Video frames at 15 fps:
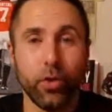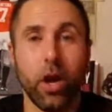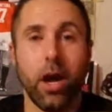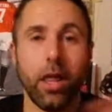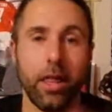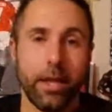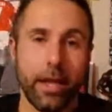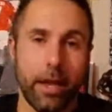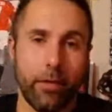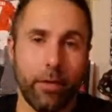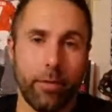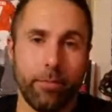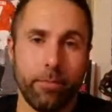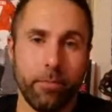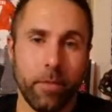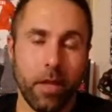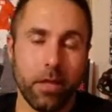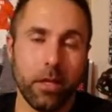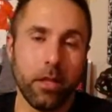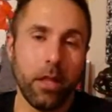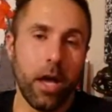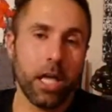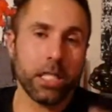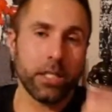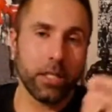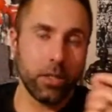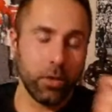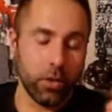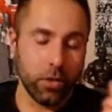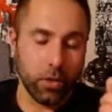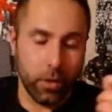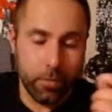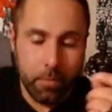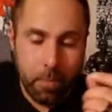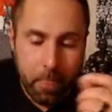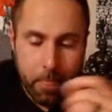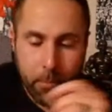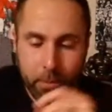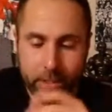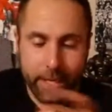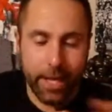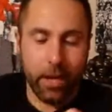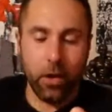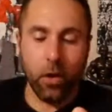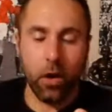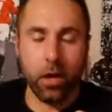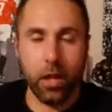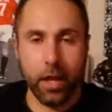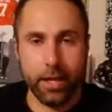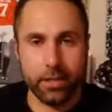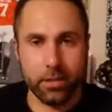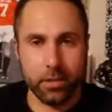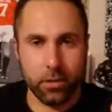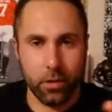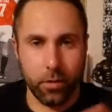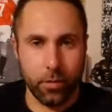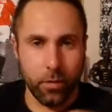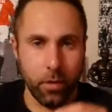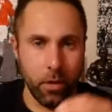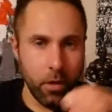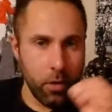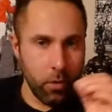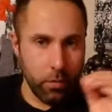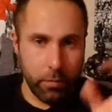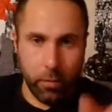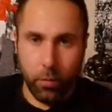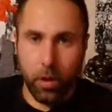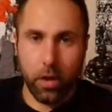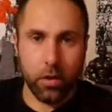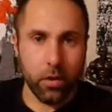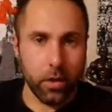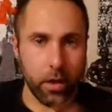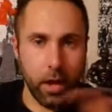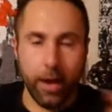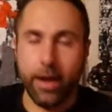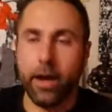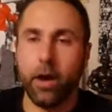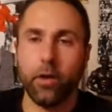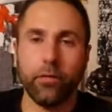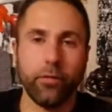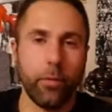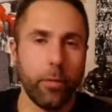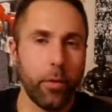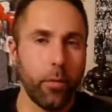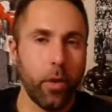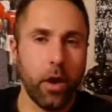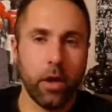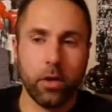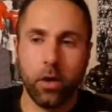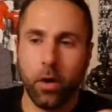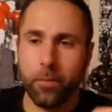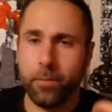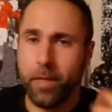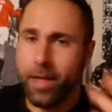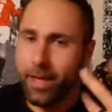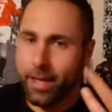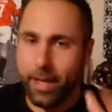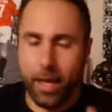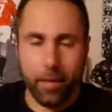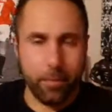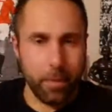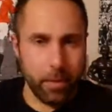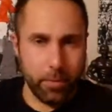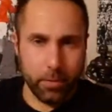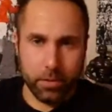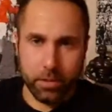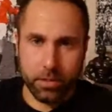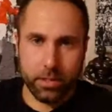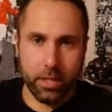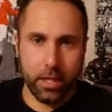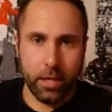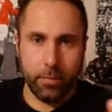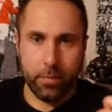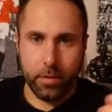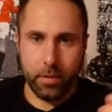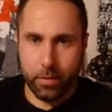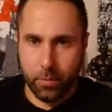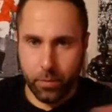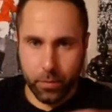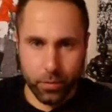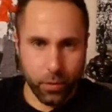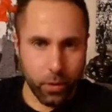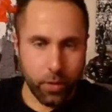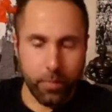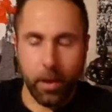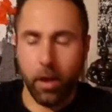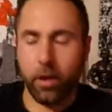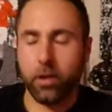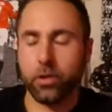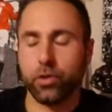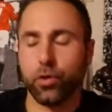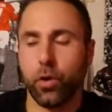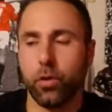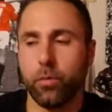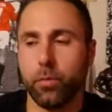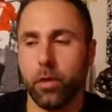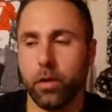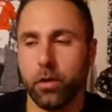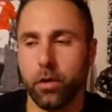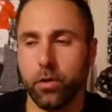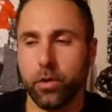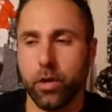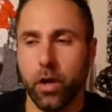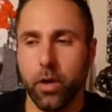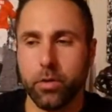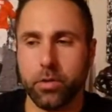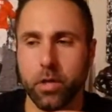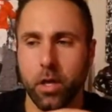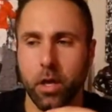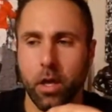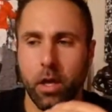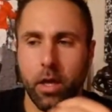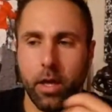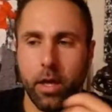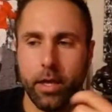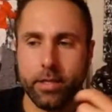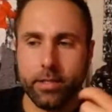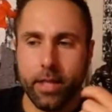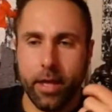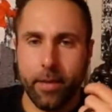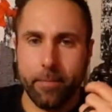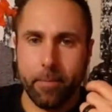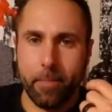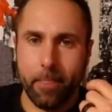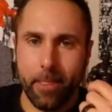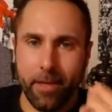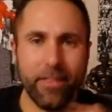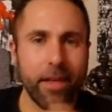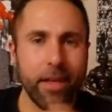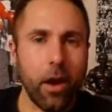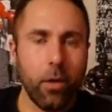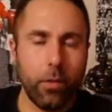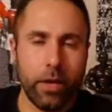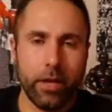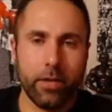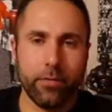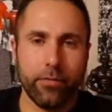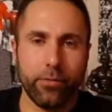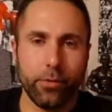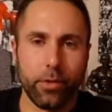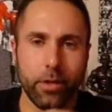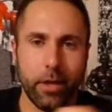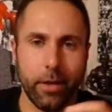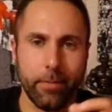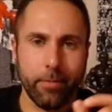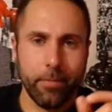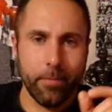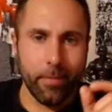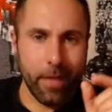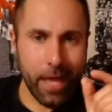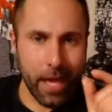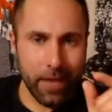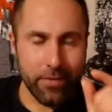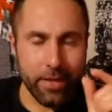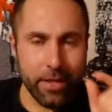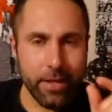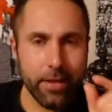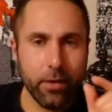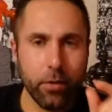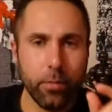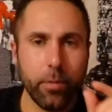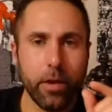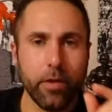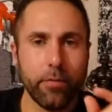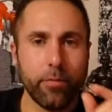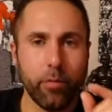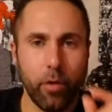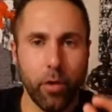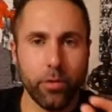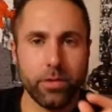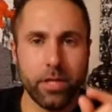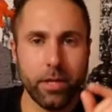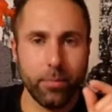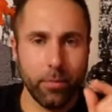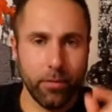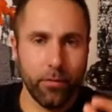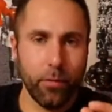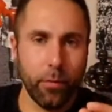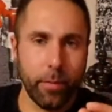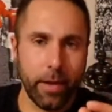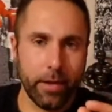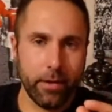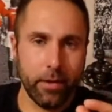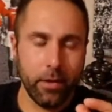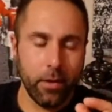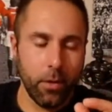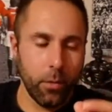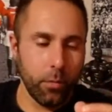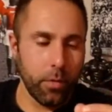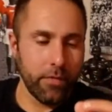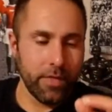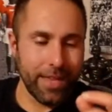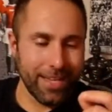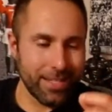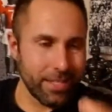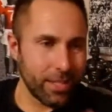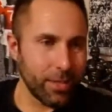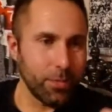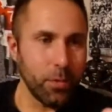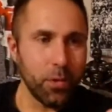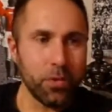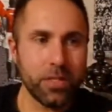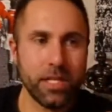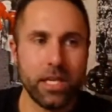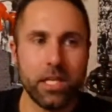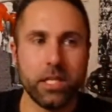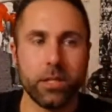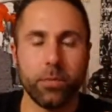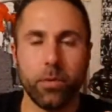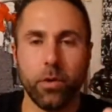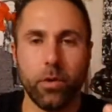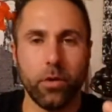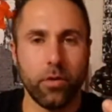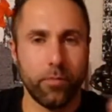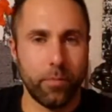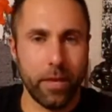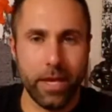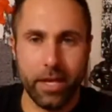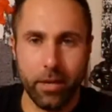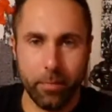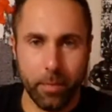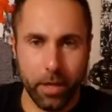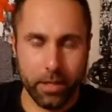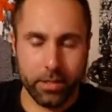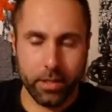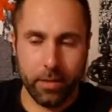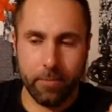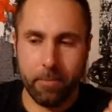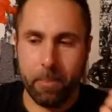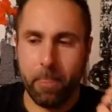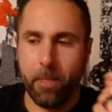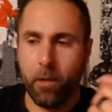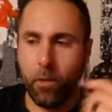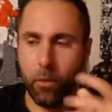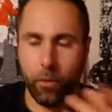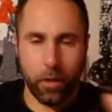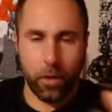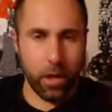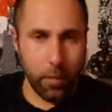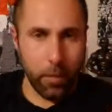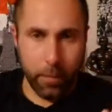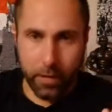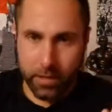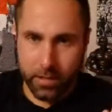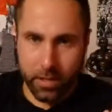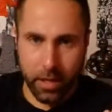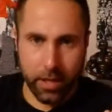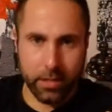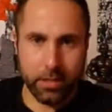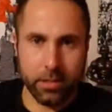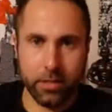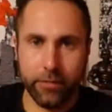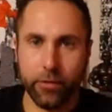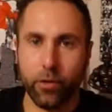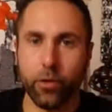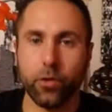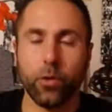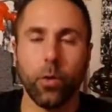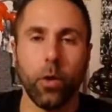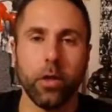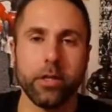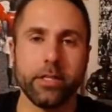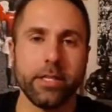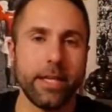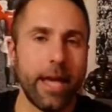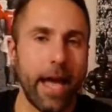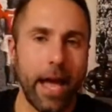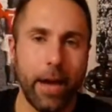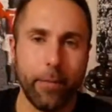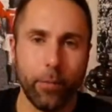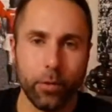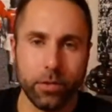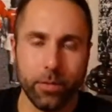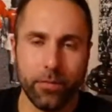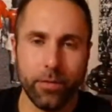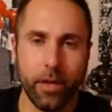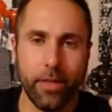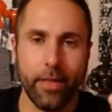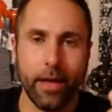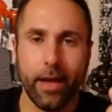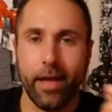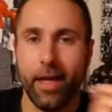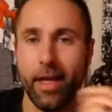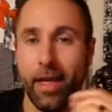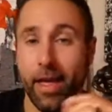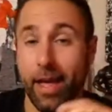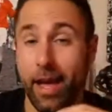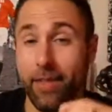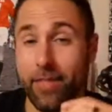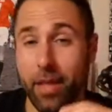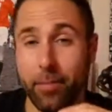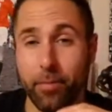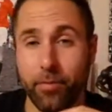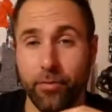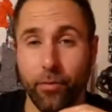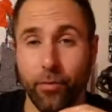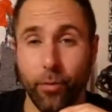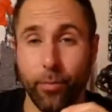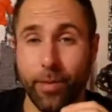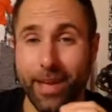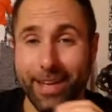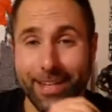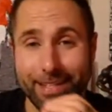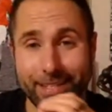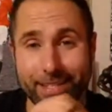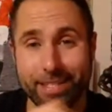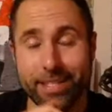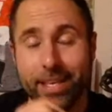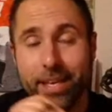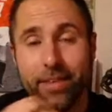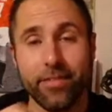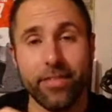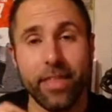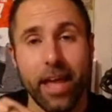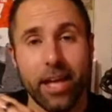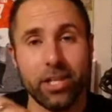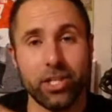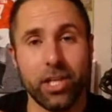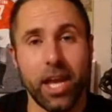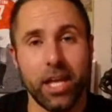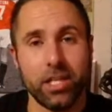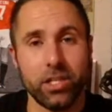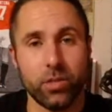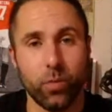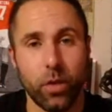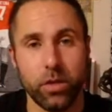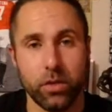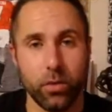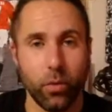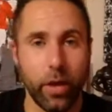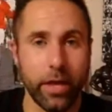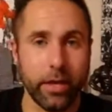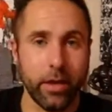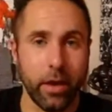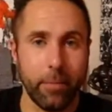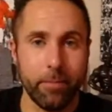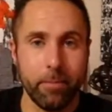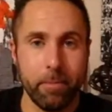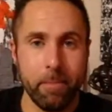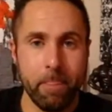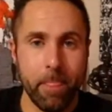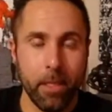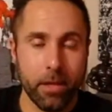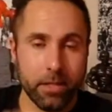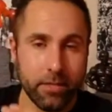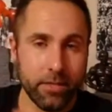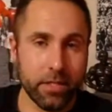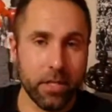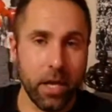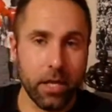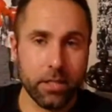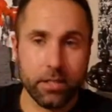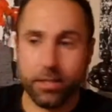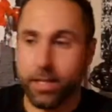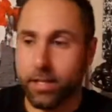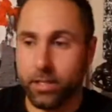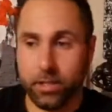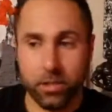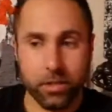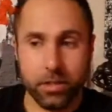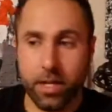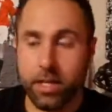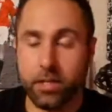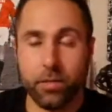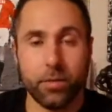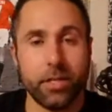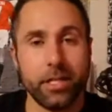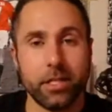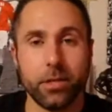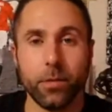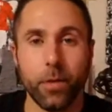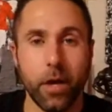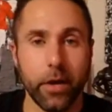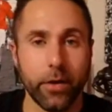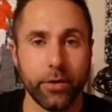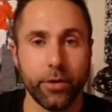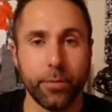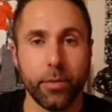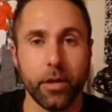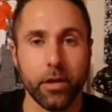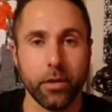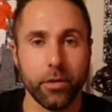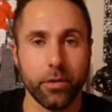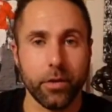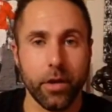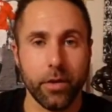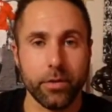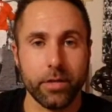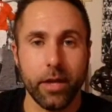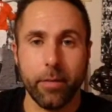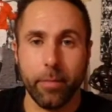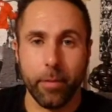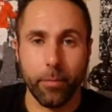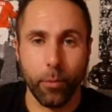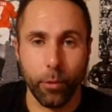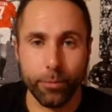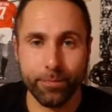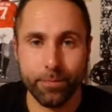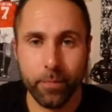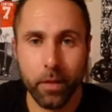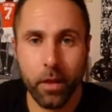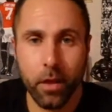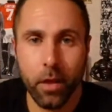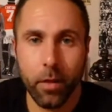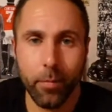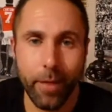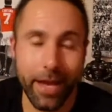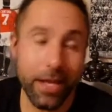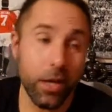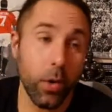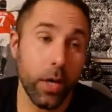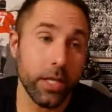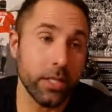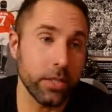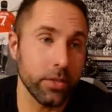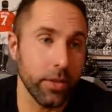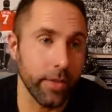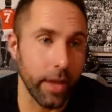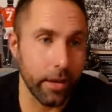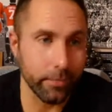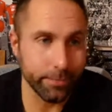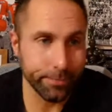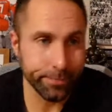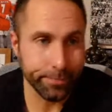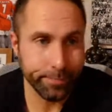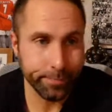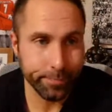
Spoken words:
Trial and error. And the last thing you can do, which I get a lot of clients to do, when we work on gut health, when we work on getting people to sleep, and when we talk about controlling blood glucose, is that if they are waking through the night, have a little bit of protein before bed. Whether that's a small teaspoon of peanut butter, or a couple of slices of good quality ham or something like that, have that before bed and see if that changes when you wake up. So if it does, then it just says that we need to work on your blood glucose a bit more. But any questions on that,